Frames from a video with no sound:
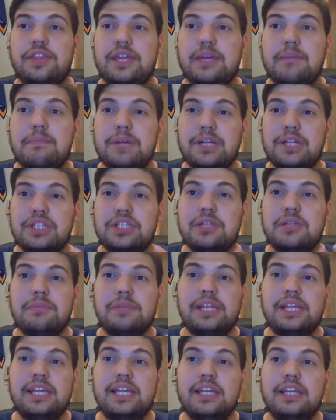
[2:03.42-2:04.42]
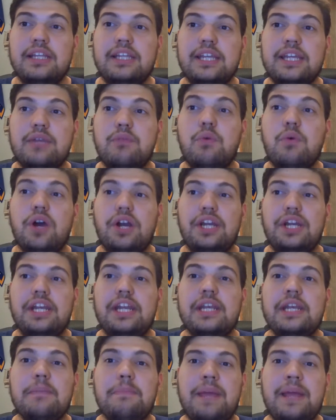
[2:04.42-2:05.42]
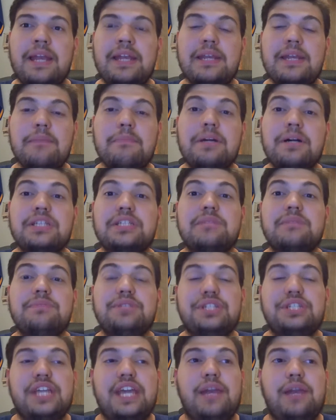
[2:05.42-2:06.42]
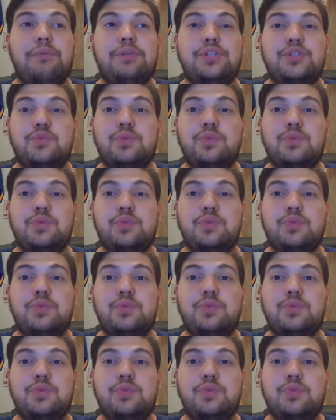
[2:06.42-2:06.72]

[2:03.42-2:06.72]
the Muslim League did want an independent Muslim state,